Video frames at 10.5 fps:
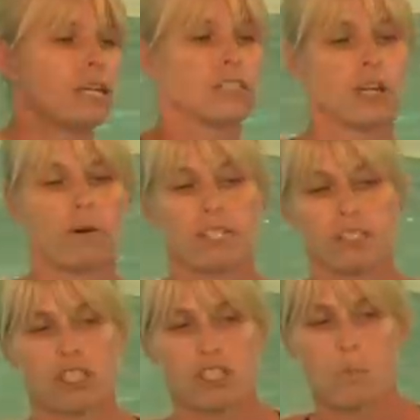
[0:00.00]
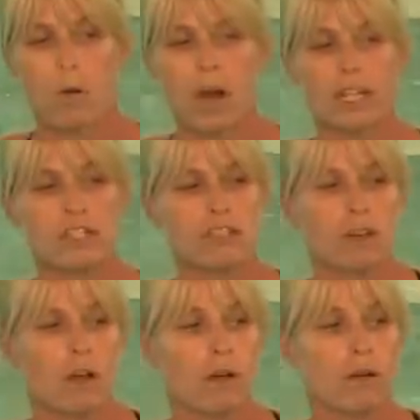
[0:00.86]
So it's just one
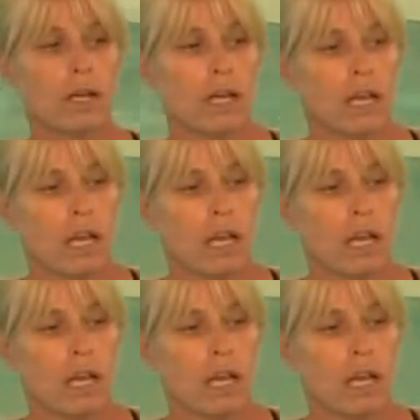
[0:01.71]
stroke.